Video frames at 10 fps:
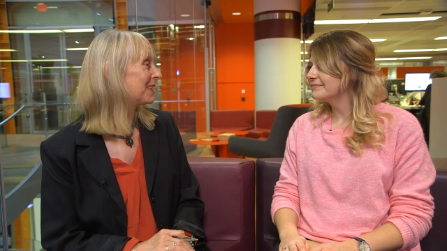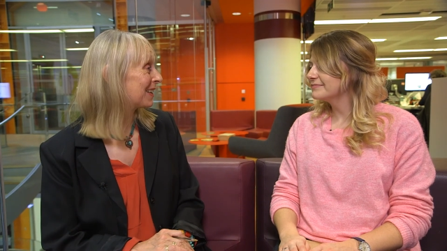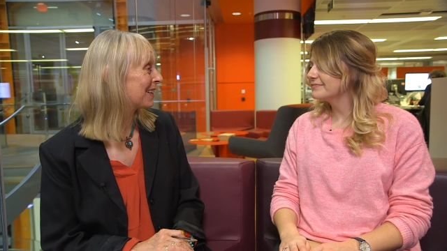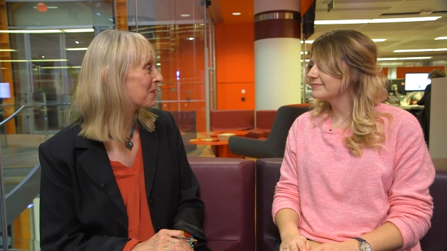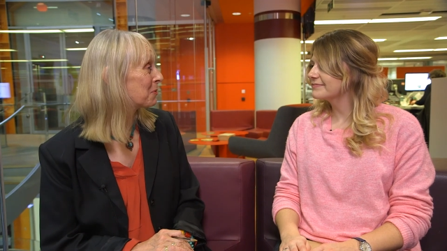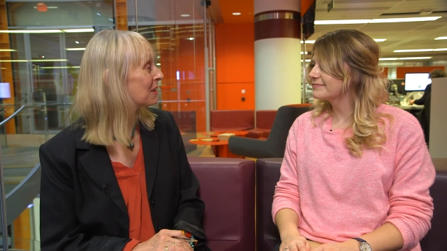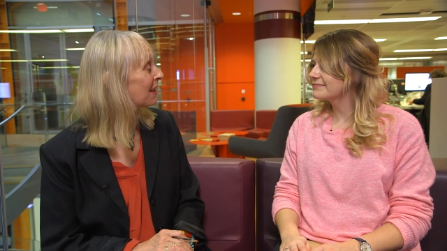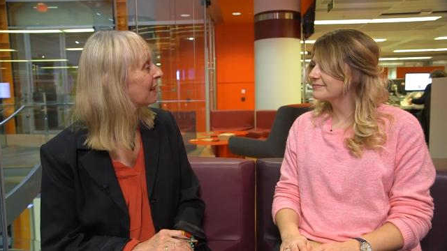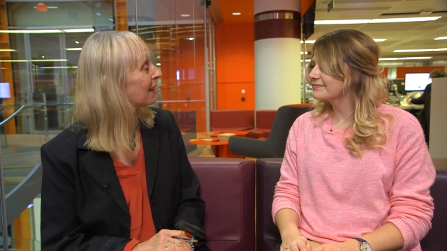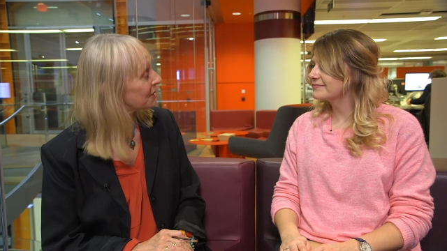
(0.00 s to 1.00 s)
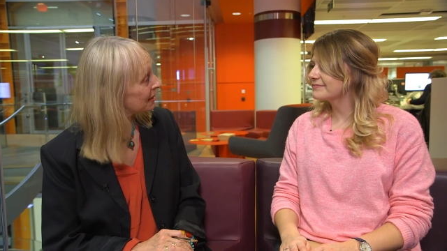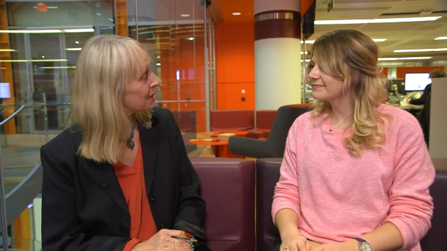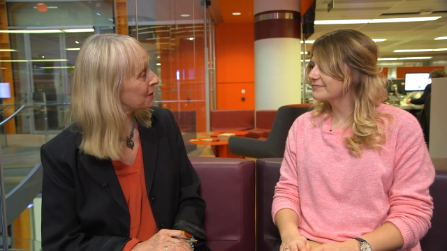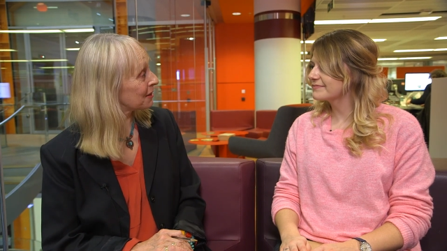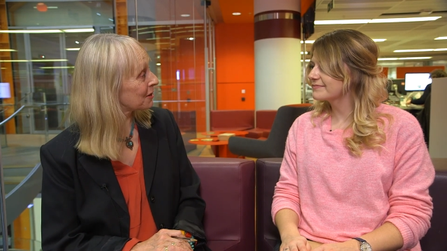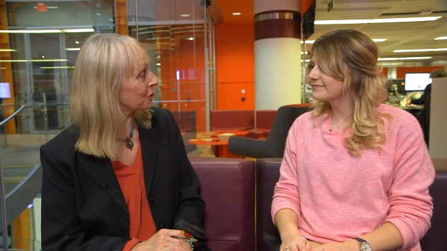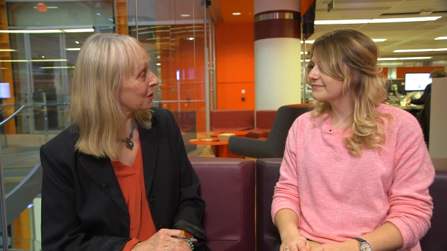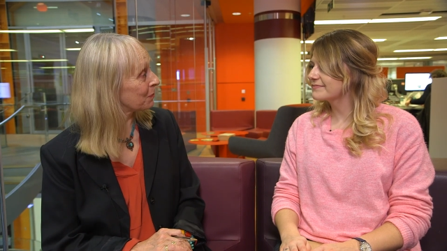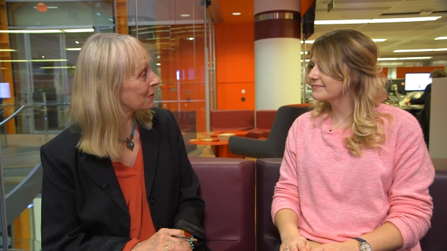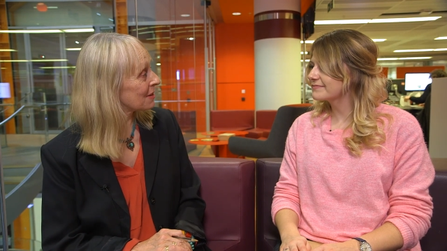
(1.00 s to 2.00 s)
Speaker 1: a year we take unsolicited
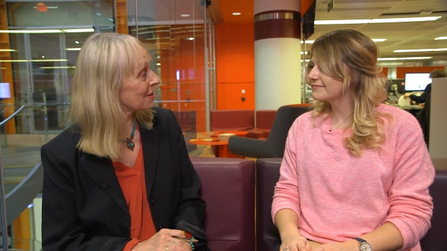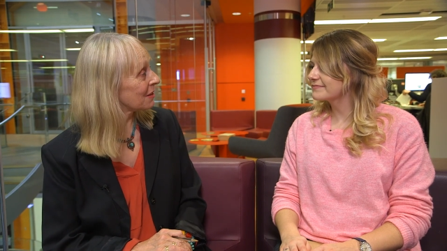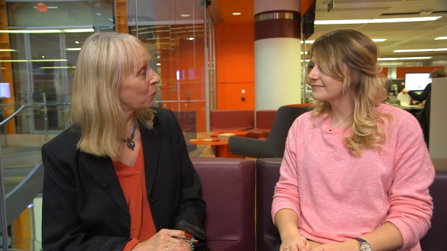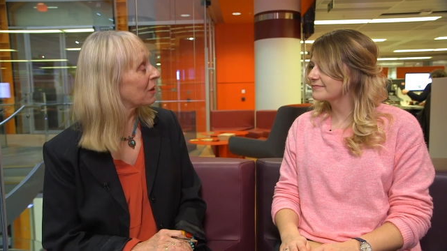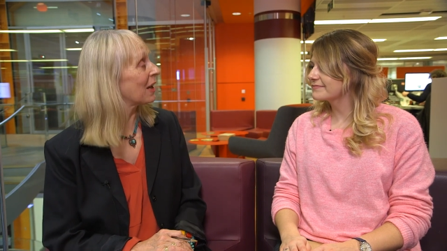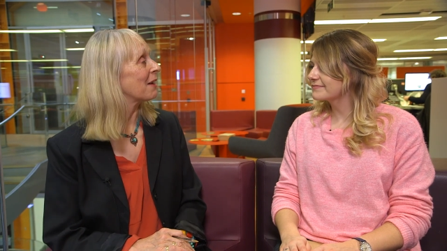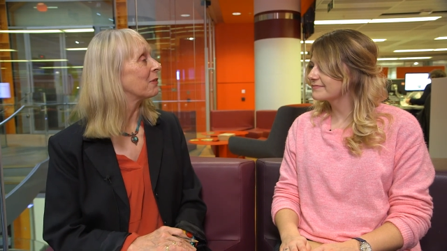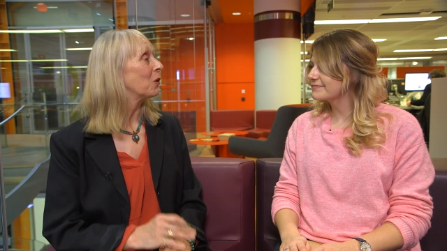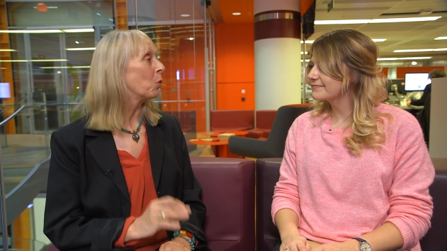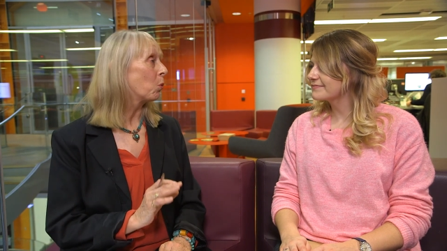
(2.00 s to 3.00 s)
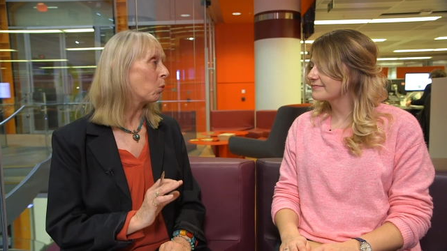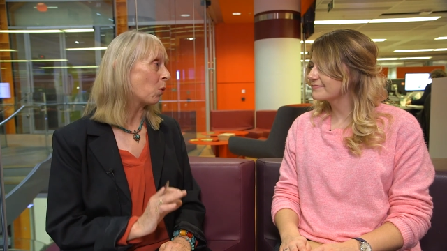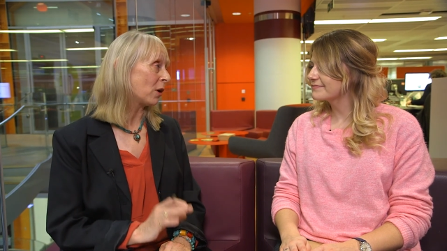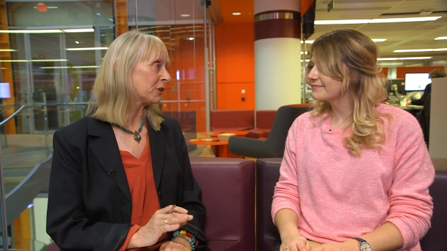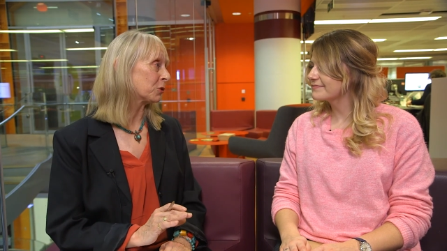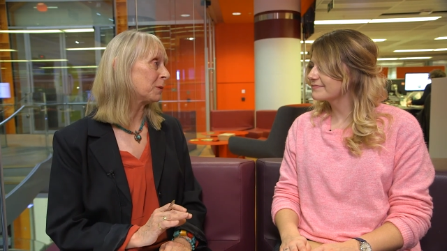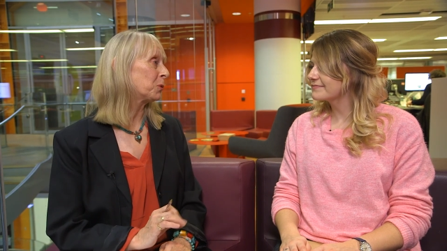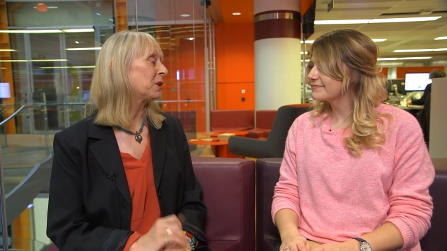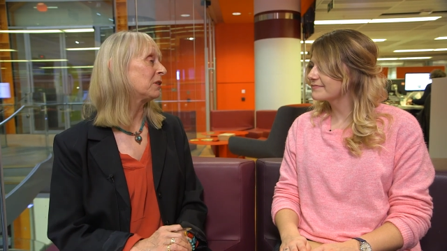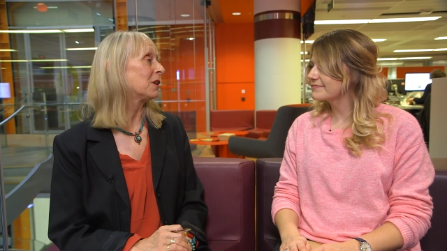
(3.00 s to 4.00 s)
scripts. We have one script
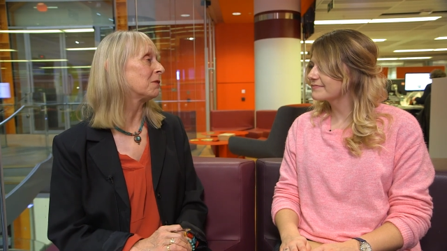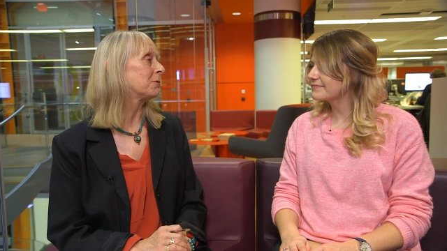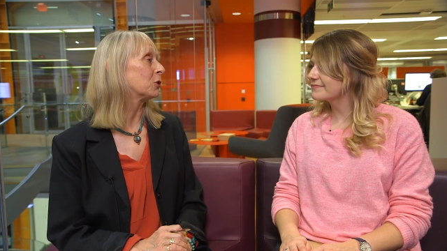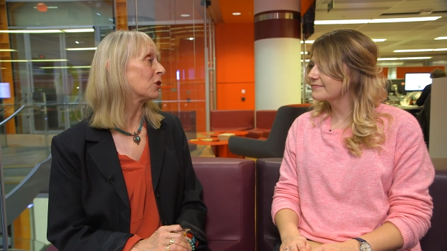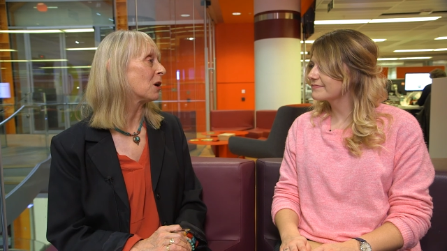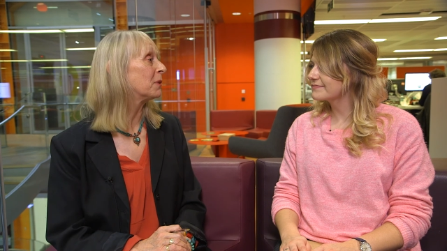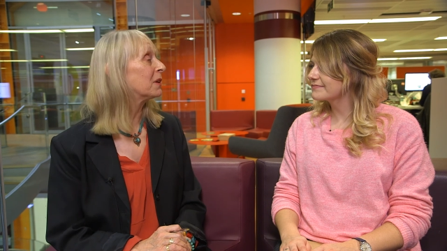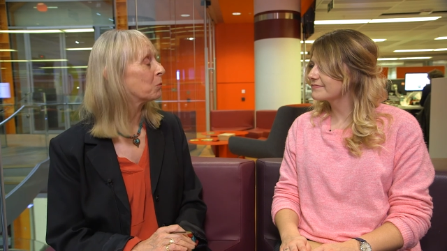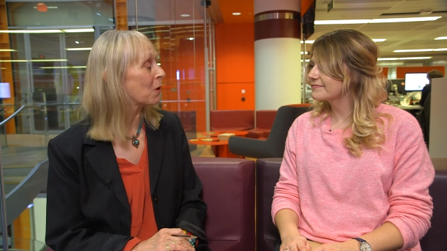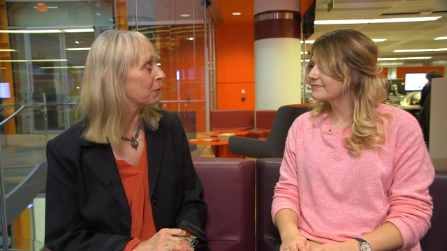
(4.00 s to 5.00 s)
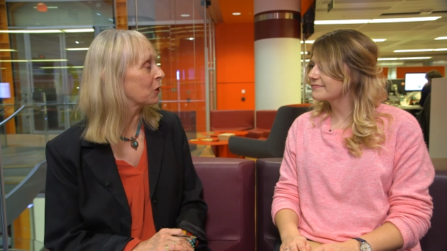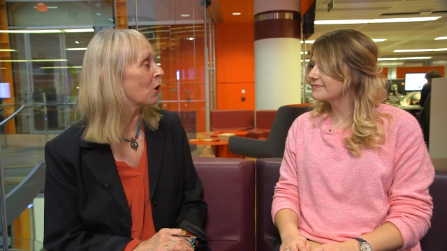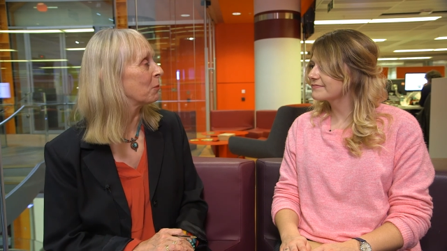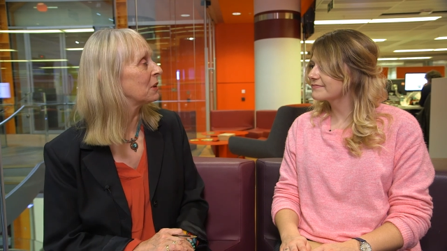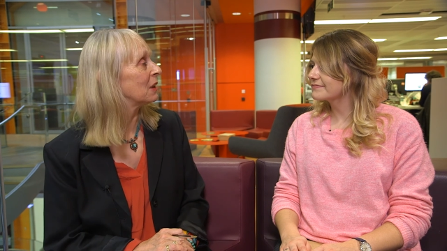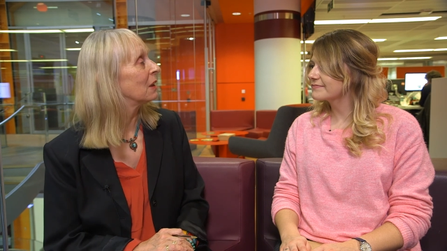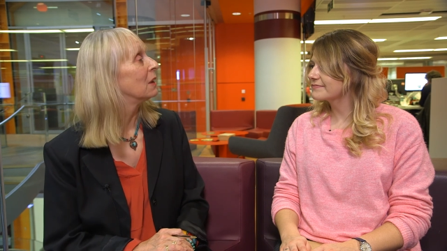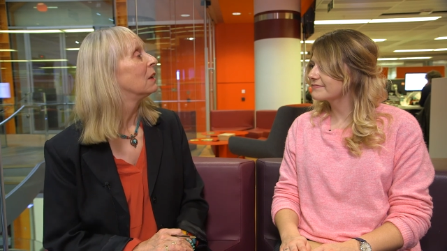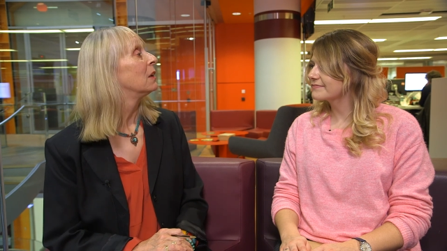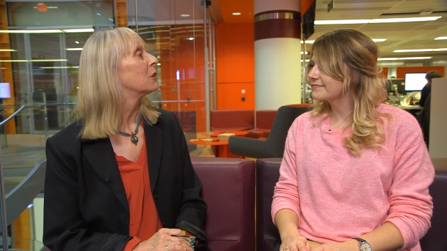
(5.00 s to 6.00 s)
window for drama and one for comedy.
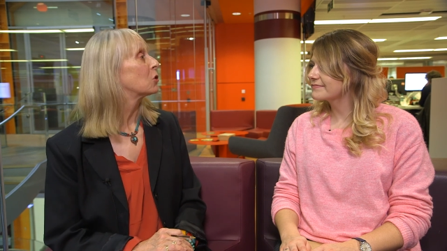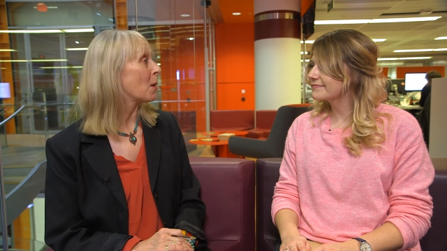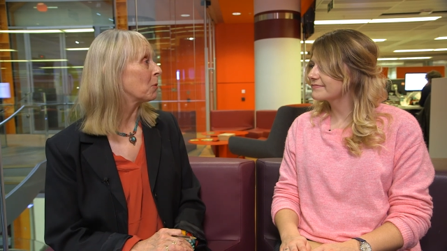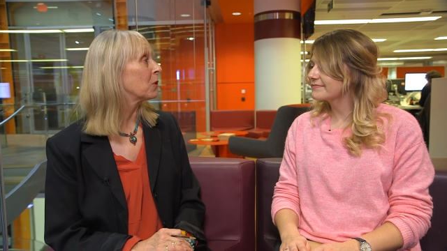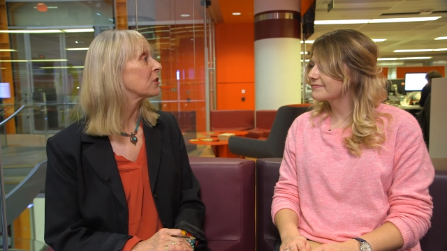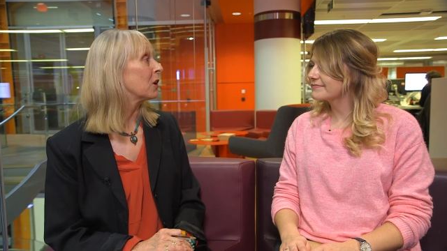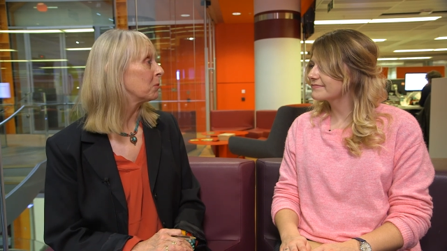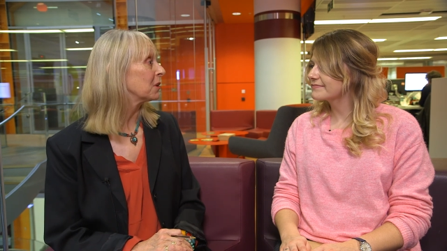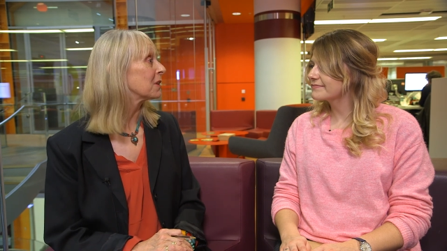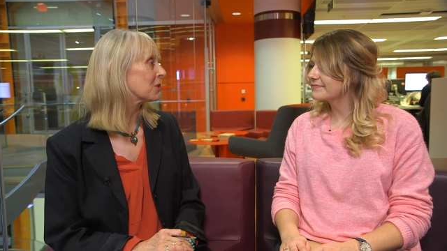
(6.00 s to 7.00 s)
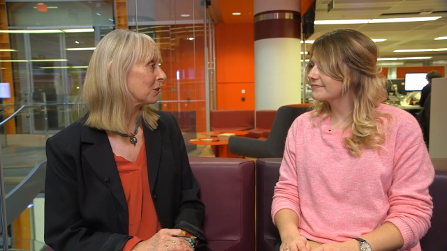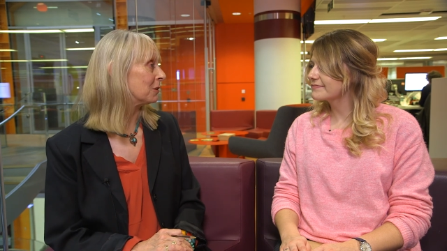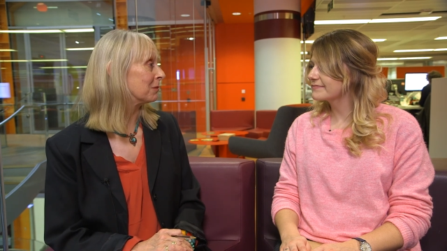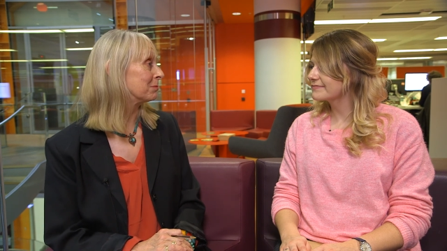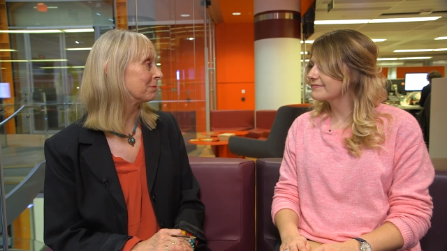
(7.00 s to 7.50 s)
The drama one's opening soon.